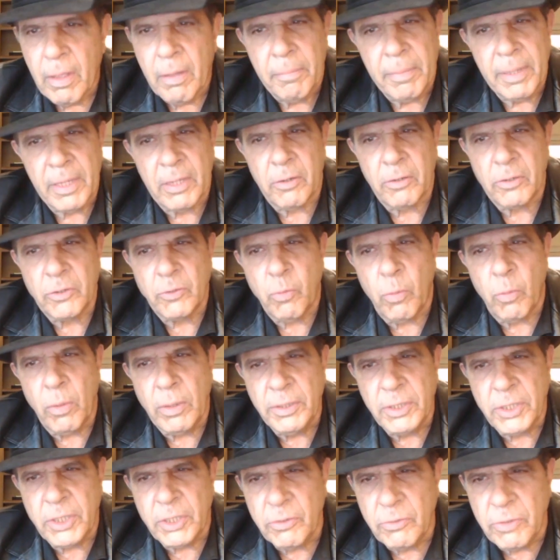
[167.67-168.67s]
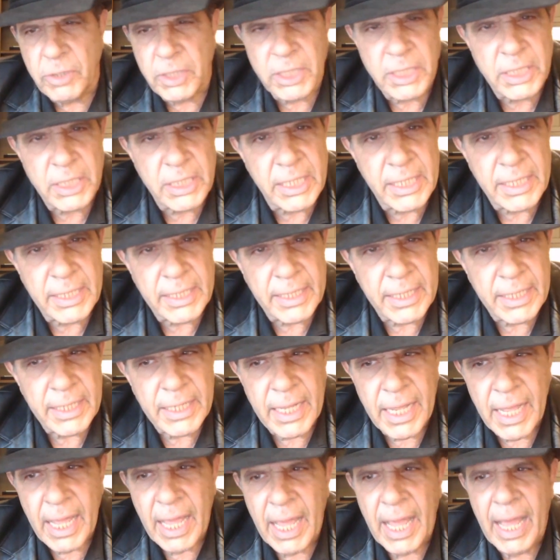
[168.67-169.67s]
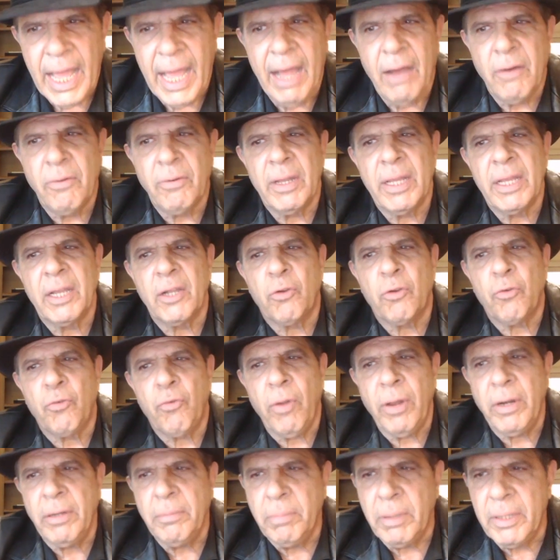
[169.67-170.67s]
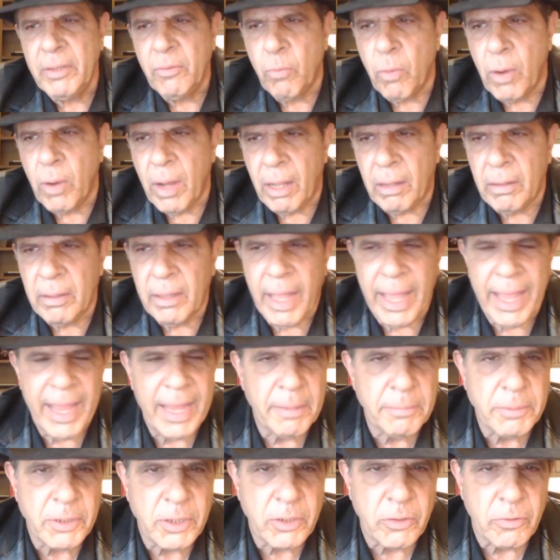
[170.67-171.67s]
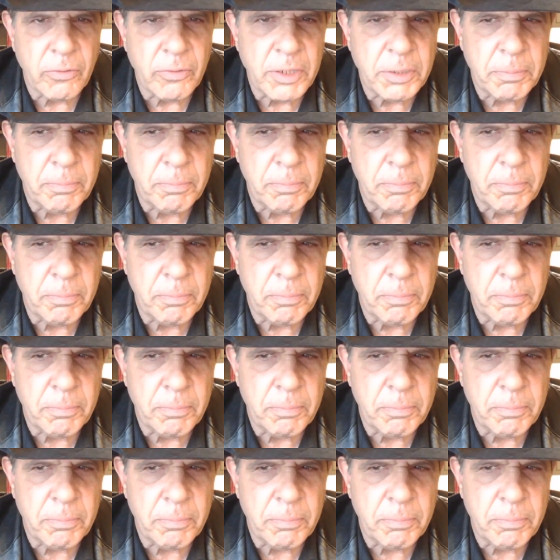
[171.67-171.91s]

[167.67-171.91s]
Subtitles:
Because once you see how incredibly well Hamster is